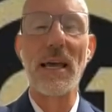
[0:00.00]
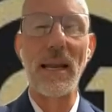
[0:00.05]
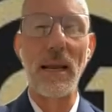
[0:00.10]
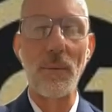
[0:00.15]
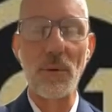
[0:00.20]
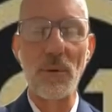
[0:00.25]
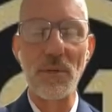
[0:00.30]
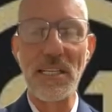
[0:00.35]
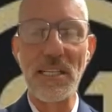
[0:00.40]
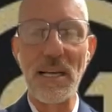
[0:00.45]

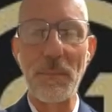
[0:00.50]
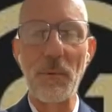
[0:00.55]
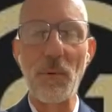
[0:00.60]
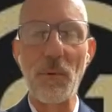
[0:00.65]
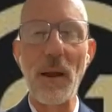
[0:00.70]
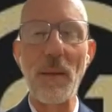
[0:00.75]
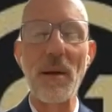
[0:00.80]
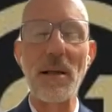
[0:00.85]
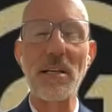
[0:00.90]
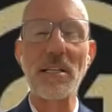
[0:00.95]
and I will
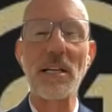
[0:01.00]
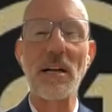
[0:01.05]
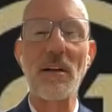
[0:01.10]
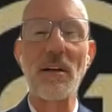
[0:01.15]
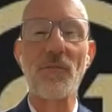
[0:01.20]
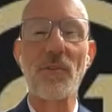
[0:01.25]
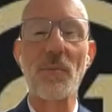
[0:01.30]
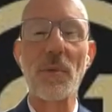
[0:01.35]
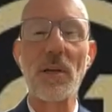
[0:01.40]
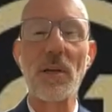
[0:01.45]
separate
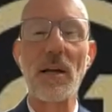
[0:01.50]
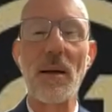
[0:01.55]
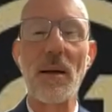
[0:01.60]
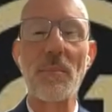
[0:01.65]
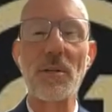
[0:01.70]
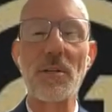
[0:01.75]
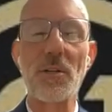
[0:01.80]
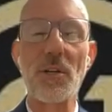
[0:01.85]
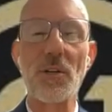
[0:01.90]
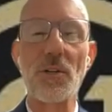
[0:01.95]
myself from the
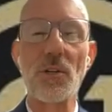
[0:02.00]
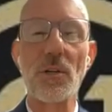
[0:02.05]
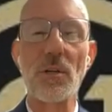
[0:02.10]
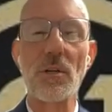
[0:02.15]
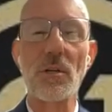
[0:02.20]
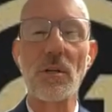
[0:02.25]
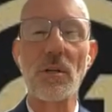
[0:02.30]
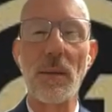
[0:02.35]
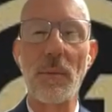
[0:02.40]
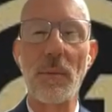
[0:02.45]

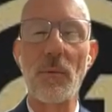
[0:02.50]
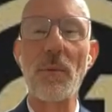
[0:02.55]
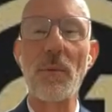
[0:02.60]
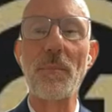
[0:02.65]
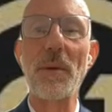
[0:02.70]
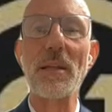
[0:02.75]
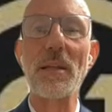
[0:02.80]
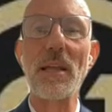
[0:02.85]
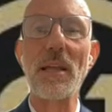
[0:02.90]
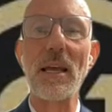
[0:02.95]
competition. Let me
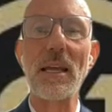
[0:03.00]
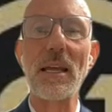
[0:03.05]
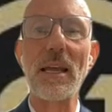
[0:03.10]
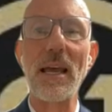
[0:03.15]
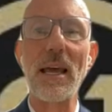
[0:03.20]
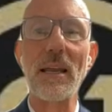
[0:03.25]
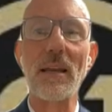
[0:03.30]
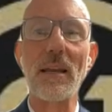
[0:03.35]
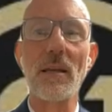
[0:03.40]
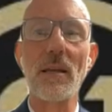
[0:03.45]
repeat that
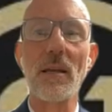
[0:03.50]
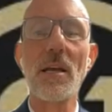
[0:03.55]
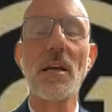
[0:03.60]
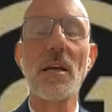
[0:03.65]
again.